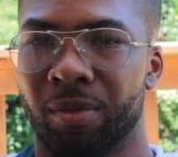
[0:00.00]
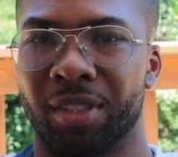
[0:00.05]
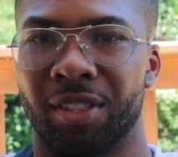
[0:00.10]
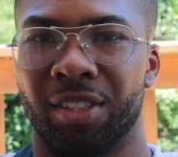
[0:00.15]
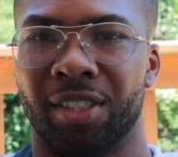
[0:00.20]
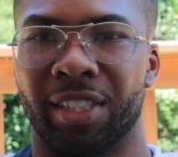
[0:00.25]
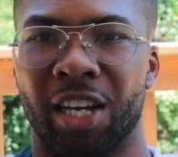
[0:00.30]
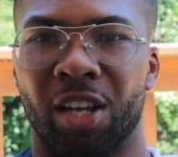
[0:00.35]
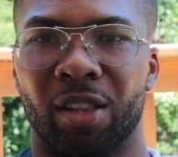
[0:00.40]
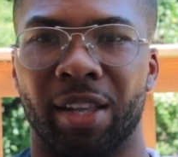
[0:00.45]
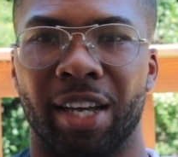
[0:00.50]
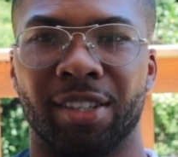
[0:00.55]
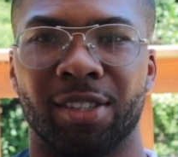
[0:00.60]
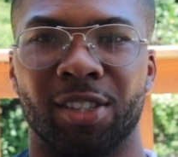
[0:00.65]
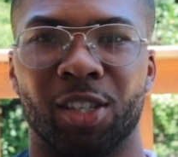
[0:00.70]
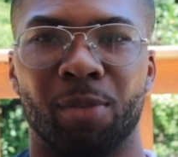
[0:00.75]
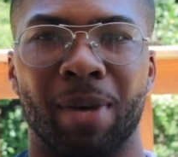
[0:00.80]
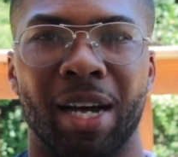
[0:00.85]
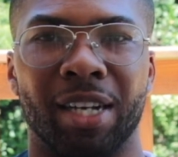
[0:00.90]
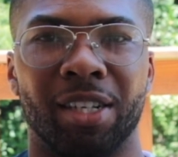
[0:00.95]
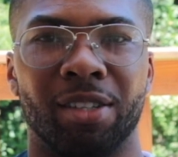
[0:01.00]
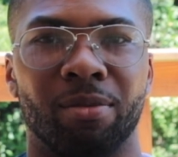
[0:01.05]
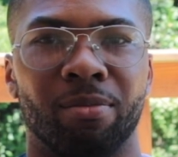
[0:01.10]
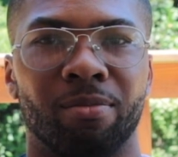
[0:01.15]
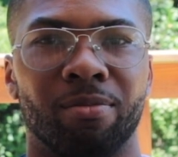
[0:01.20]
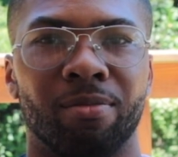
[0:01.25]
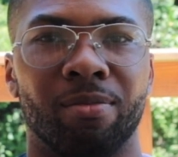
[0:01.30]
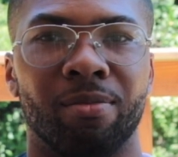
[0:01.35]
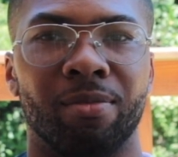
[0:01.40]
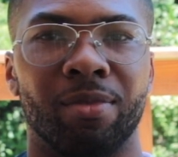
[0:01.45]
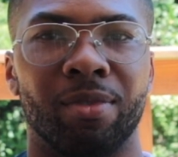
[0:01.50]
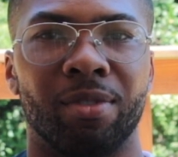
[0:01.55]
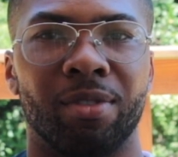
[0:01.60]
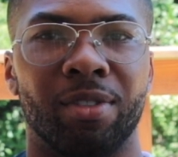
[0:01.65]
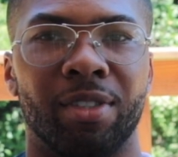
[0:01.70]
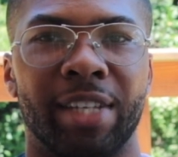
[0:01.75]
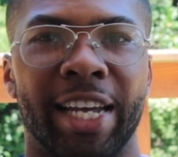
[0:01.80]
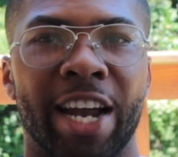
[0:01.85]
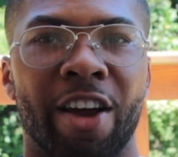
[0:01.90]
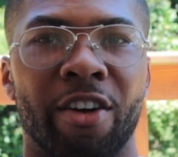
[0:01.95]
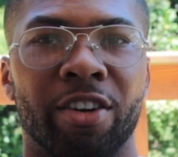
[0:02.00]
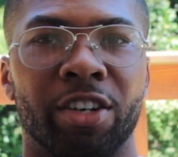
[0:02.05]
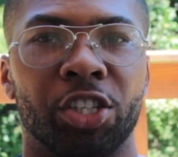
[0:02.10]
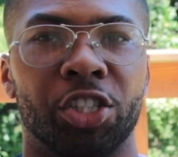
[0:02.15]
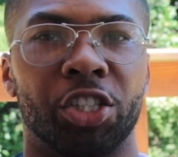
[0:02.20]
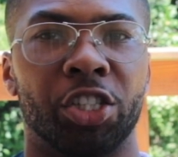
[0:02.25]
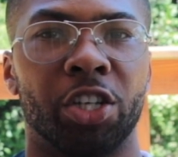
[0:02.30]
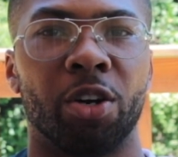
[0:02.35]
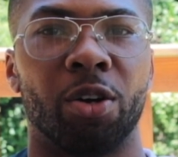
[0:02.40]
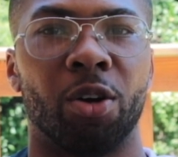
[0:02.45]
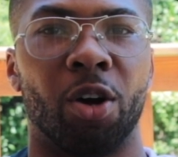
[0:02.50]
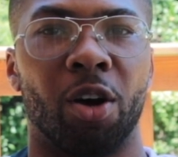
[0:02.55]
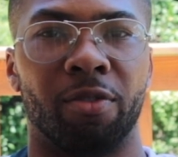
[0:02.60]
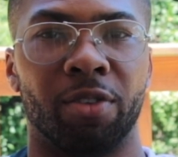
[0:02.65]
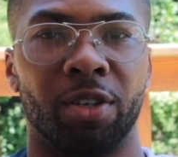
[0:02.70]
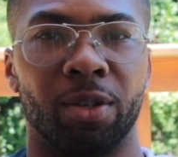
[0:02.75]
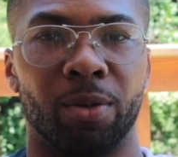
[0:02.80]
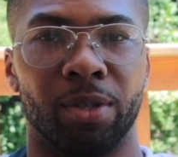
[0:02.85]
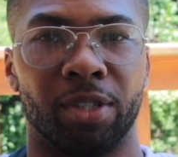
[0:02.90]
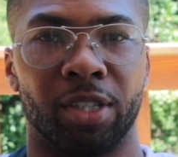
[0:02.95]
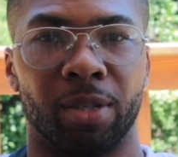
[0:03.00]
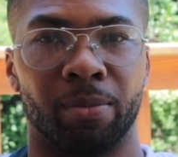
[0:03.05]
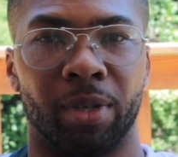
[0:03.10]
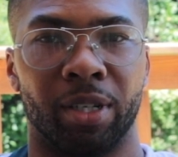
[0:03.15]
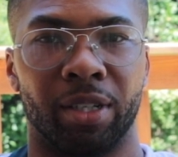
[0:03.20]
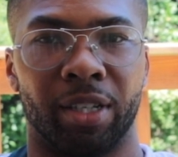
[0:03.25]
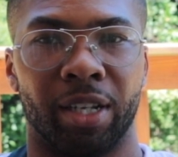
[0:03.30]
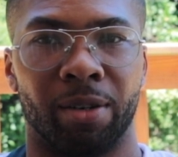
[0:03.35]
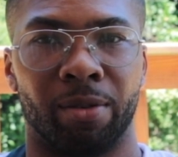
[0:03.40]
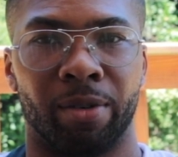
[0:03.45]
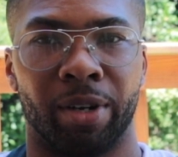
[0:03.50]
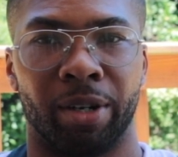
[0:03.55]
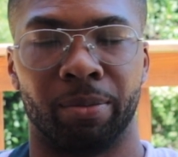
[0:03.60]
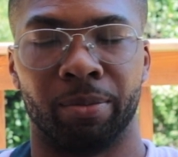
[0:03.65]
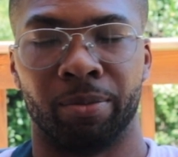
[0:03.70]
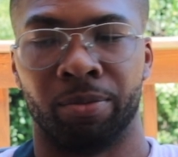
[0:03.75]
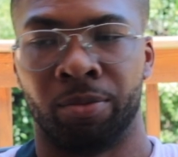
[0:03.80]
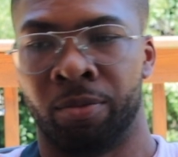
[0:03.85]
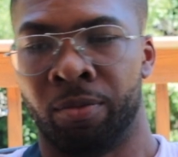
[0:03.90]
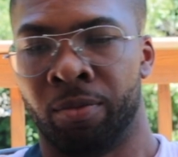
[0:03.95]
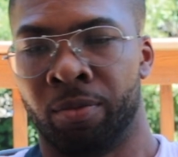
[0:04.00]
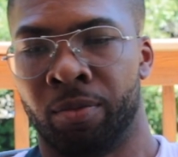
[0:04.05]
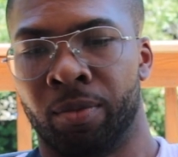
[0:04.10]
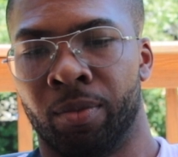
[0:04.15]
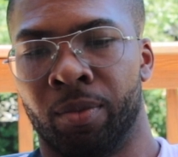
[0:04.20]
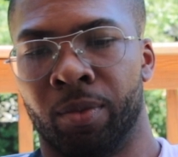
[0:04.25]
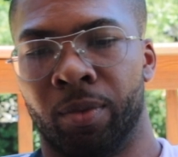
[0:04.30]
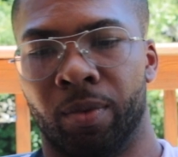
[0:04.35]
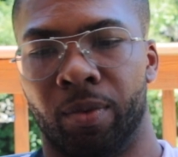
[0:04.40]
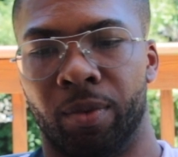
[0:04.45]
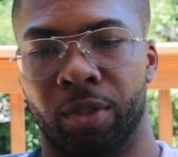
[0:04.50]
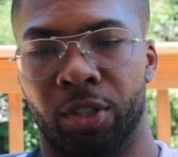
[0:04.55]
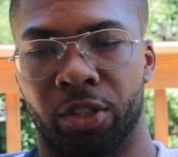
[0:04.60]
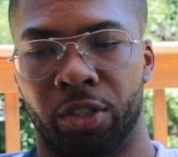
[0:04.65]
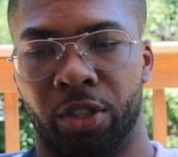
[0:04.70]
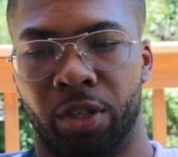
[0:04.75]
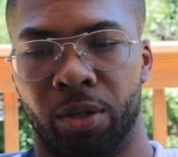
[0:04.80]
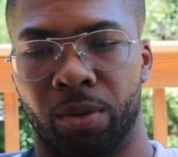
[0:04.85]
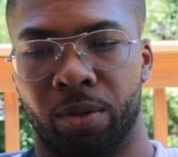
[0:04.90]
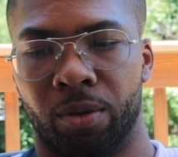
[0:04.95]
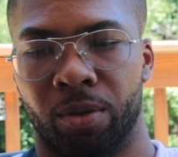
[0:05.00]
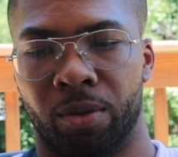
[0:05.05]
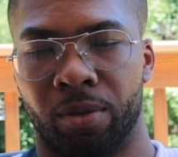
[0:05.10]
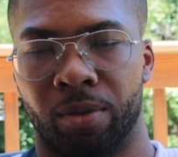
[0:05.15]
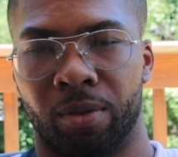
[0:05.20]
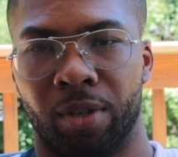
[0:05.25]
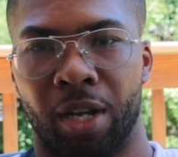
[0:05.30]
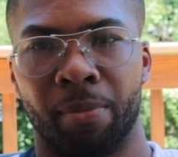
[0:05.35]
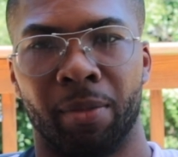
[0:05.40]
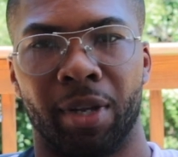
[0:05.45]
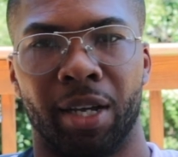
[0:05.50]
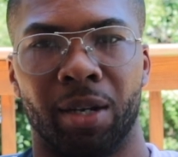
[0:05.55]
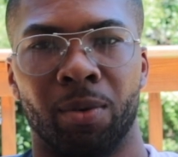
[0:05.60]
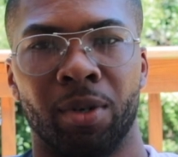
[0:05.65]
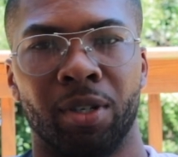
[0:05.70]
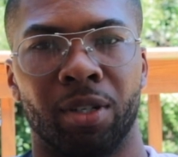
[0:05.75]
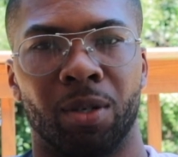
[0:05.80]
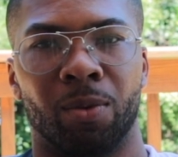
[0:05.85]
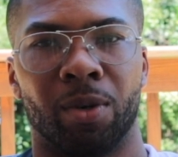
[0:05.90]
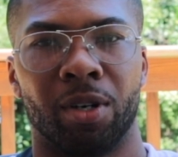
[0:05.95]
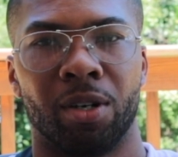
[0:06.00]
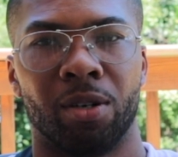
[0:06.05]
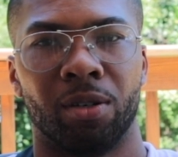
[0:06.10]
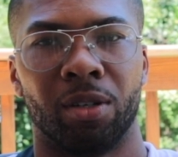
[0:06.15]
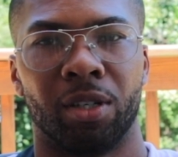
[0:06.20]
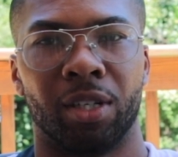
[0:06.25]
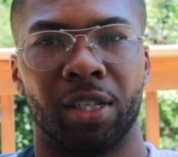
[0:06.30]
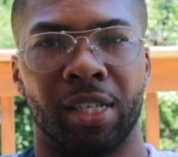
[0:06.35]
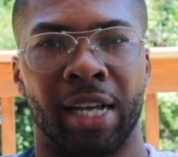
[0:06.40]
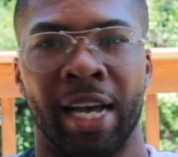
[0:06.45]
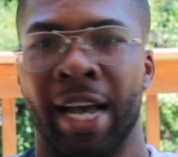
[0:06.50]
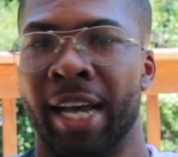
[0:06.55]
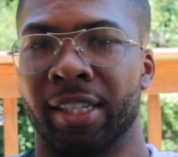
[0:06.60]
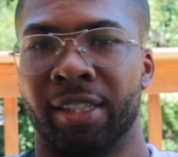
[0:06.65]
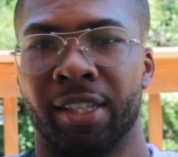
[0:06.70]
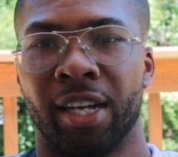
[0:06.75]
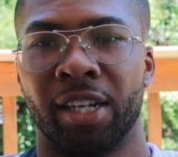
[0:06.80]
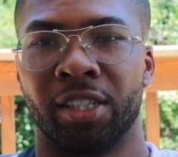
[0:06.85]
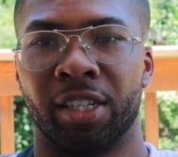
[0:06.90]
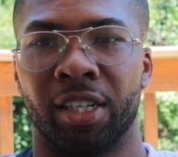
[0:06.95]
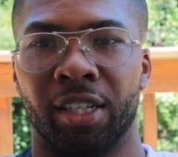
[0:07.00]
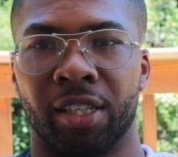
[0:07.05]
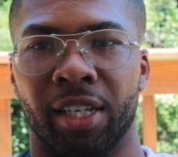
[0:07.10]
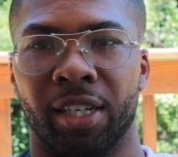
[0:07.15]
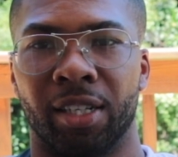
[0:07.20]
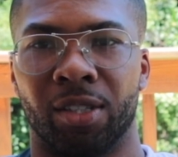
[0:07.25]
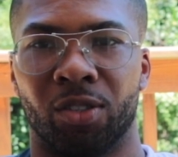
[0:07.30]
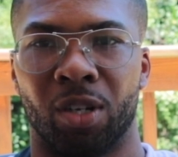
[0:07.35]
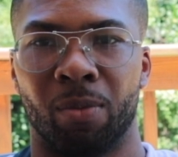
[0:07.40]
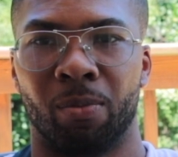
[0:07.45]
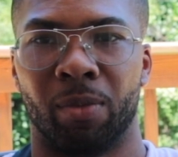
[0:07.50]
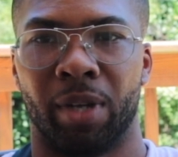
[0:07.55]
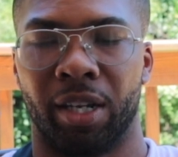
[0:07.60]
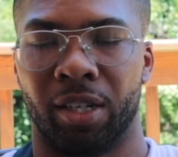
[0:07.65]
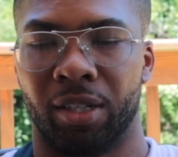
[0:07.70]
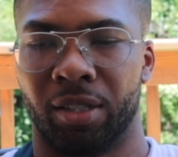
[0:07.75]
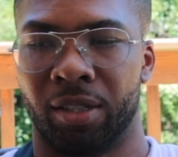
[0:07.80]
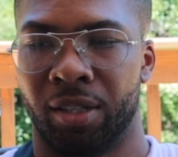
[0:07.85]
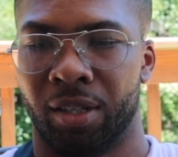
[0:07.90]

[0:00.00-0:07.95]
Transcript: sound like somebody tearing the shirt off of you or something like that, right? And so I'm like, what in the world? Because I hadn't touched anything. So I'm like,